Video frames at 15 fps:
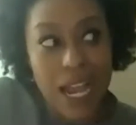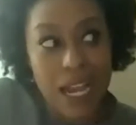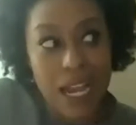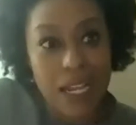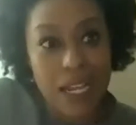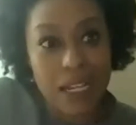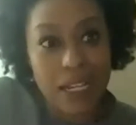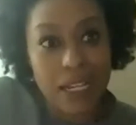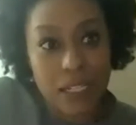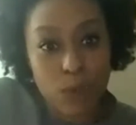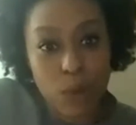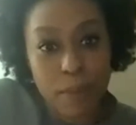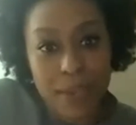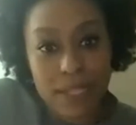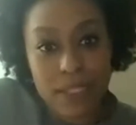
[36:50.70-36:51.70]
mm -hmm. is
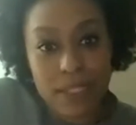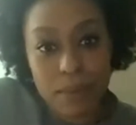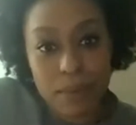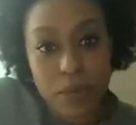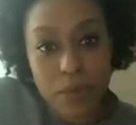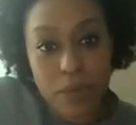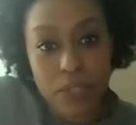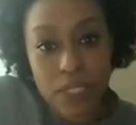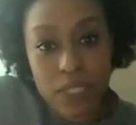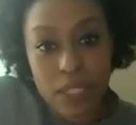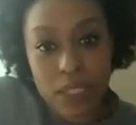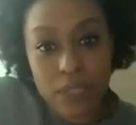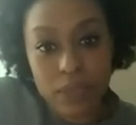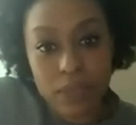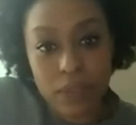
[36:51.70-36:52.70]
what makes them most
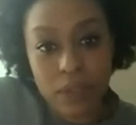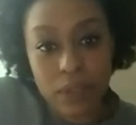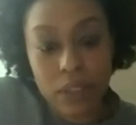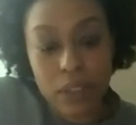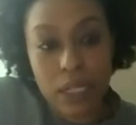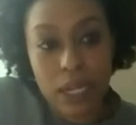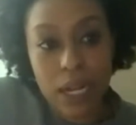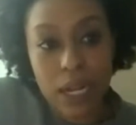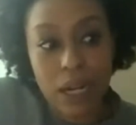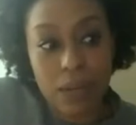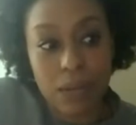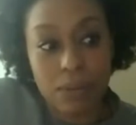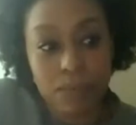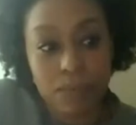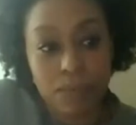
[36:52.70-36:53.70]
successful,
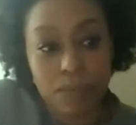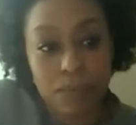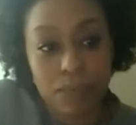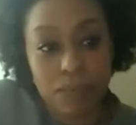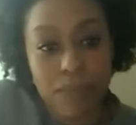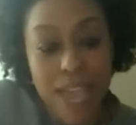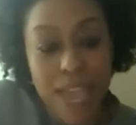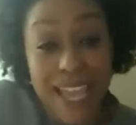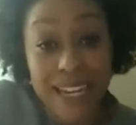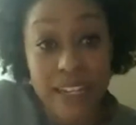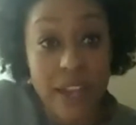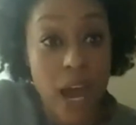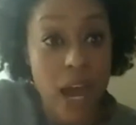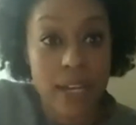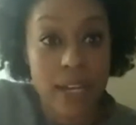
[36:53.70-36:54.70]
um,
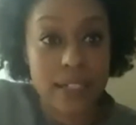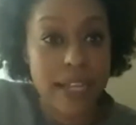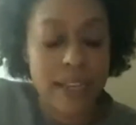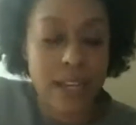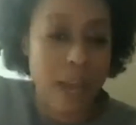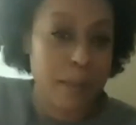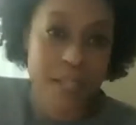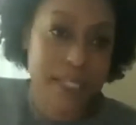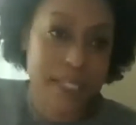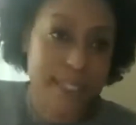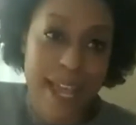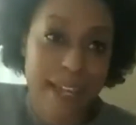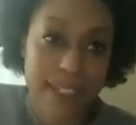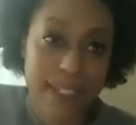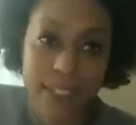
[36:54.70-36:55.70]
and not and not being
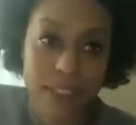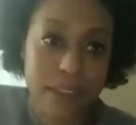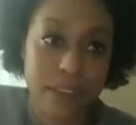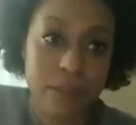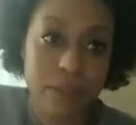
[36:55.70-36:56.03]
stagnant.